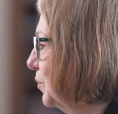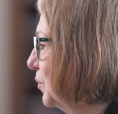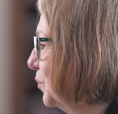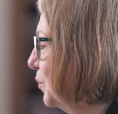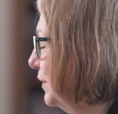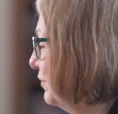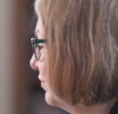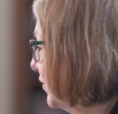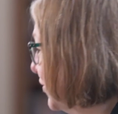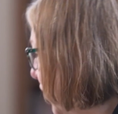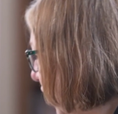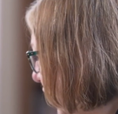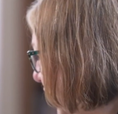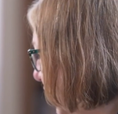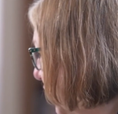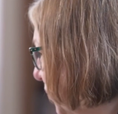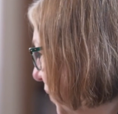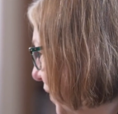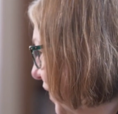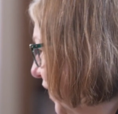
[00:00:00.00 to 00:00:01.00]
We've
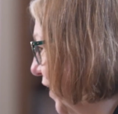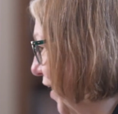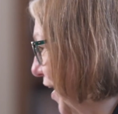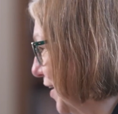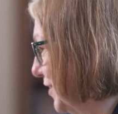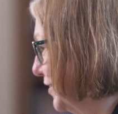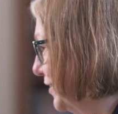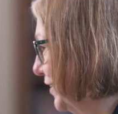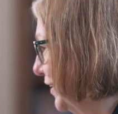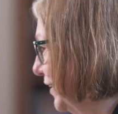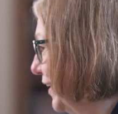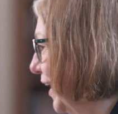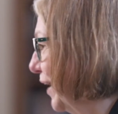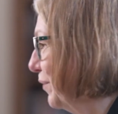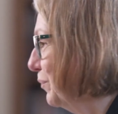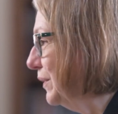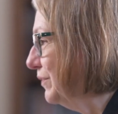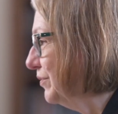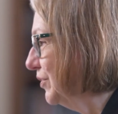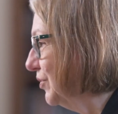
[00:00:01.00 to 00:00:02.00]
started with Augustine,
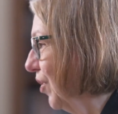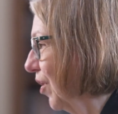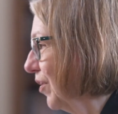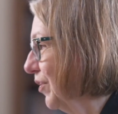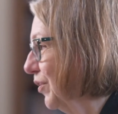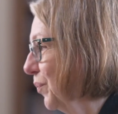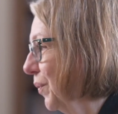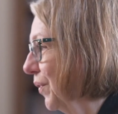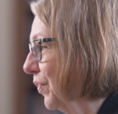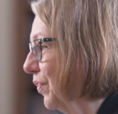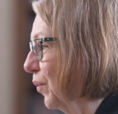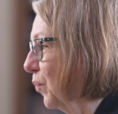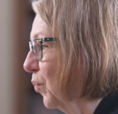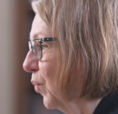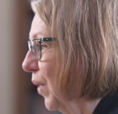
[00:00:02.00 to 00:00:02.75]
and we've started with the